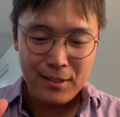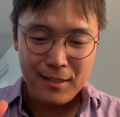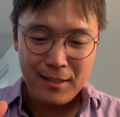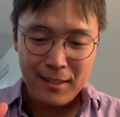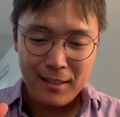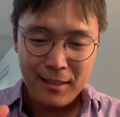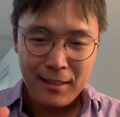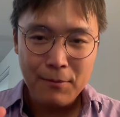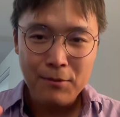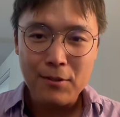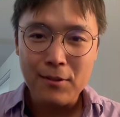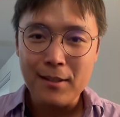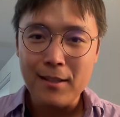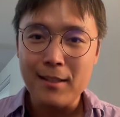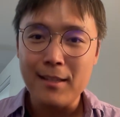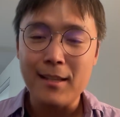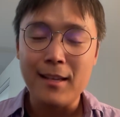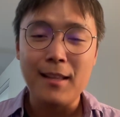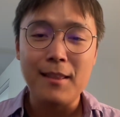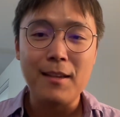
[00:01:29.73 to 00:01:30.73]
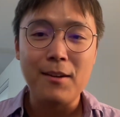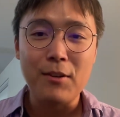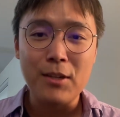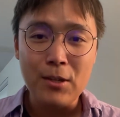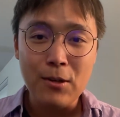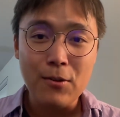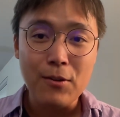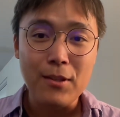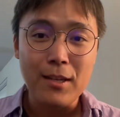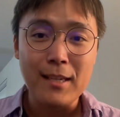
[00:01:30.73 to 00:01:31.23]
And after that, it cannot
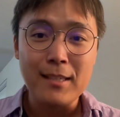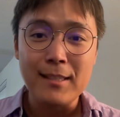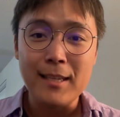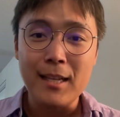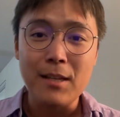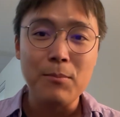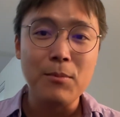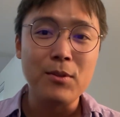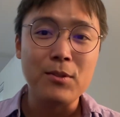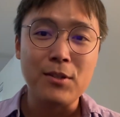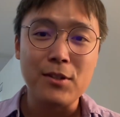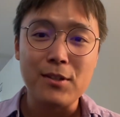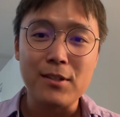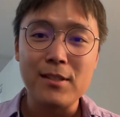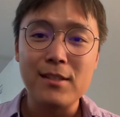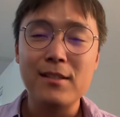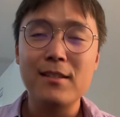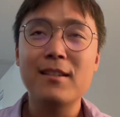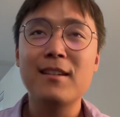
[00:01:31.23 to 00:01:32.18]
recognize any motors.